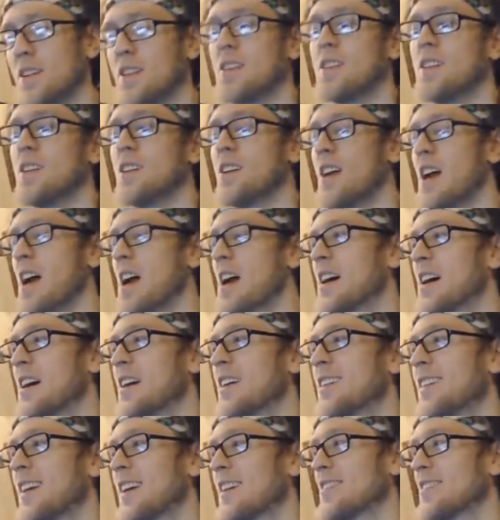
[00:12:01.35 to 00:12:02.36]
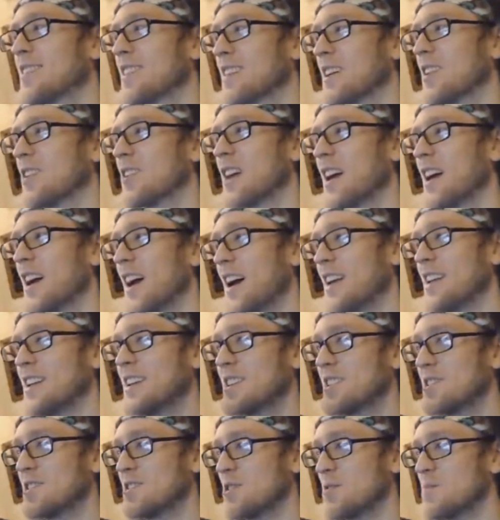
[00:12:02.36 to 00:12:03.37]
And I was like, okay, I need to do
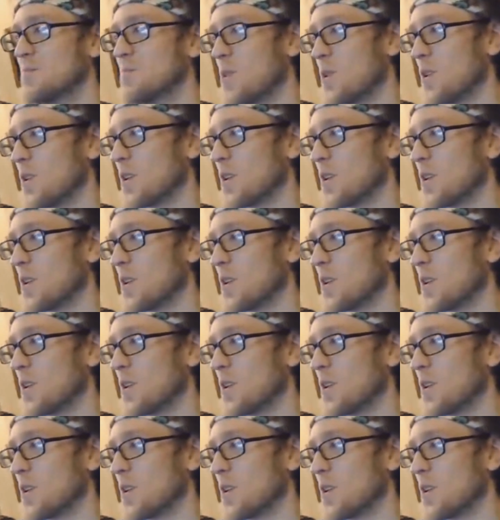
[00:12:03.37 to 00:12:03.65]
more of